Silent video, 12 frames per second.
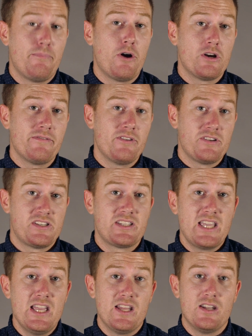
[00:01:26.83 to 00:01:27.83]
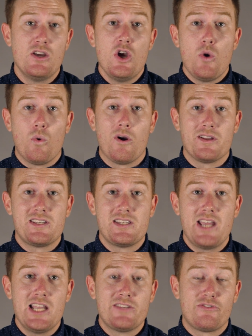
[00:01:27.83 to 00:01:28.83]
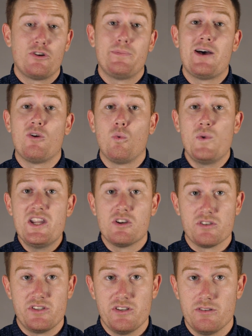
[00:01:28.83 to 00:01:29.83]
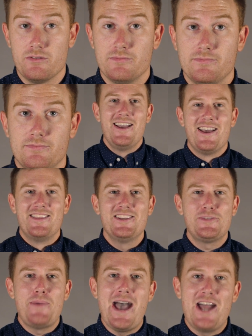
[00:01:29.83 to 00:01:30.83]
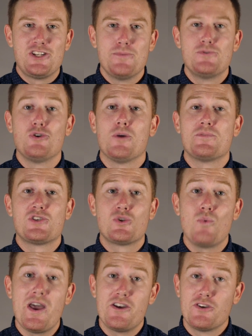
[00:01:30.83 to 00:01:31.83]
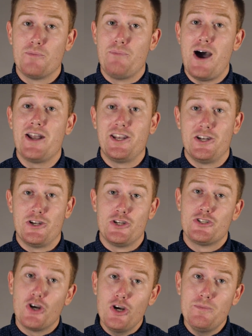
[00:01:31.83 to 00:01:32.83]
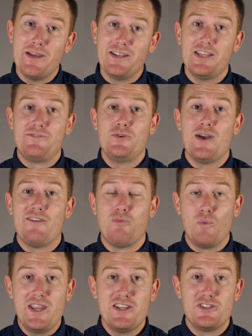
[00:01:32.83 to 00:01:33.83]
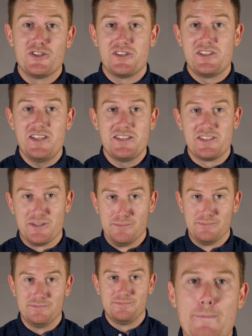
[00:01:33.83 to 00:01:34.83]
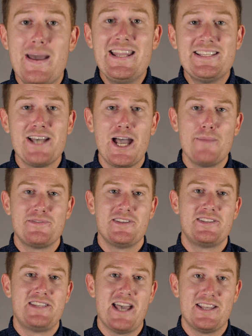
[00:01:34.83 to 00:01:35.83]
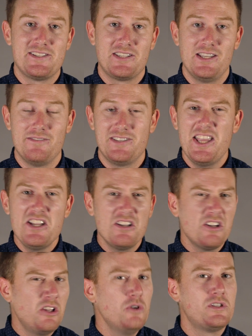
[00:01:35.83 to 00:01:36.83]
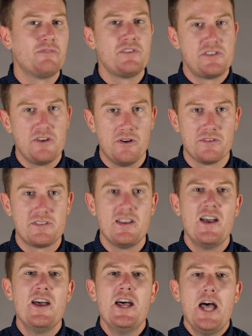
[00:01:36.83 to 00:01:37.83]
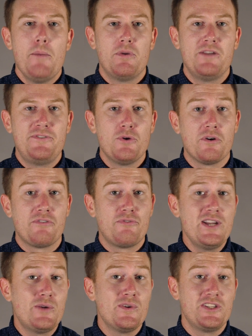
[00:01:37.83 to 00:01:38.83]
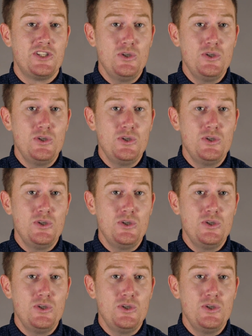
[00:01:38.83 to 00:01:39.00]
the part of their skin where it stays for about a week or two. This patch absorbs sweat on your body to determine if you have weed in your system. Many times this test gives inconclusive results, but if you're a frequent